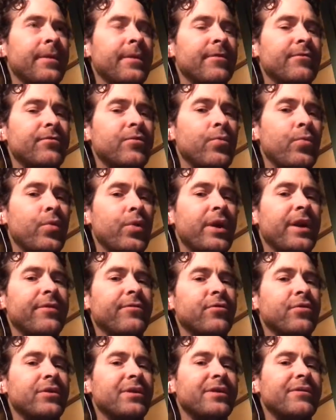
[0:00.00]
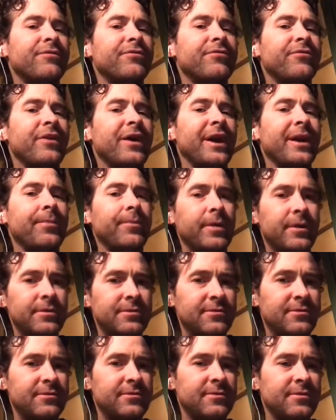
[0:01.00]
from whatever
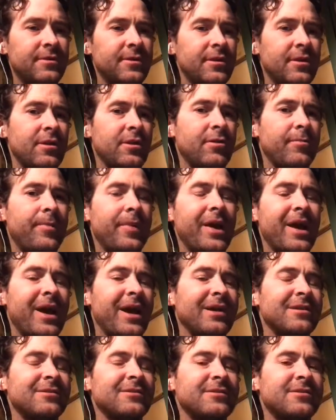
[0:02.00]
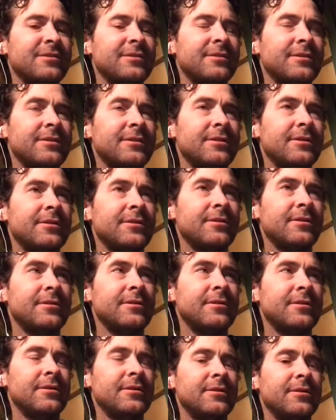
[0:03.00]
confinements the past
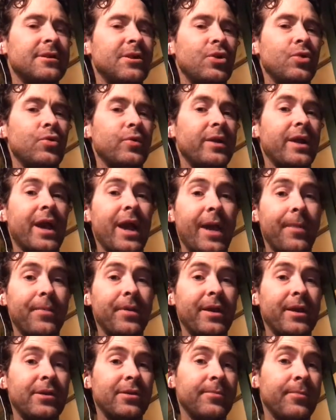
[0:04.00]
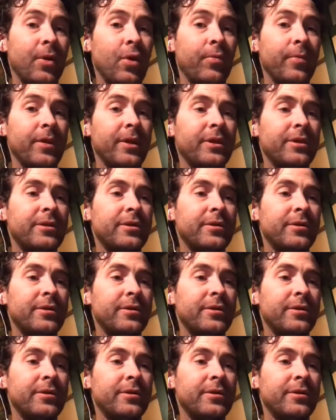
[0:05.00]
that you inhabit at the moment,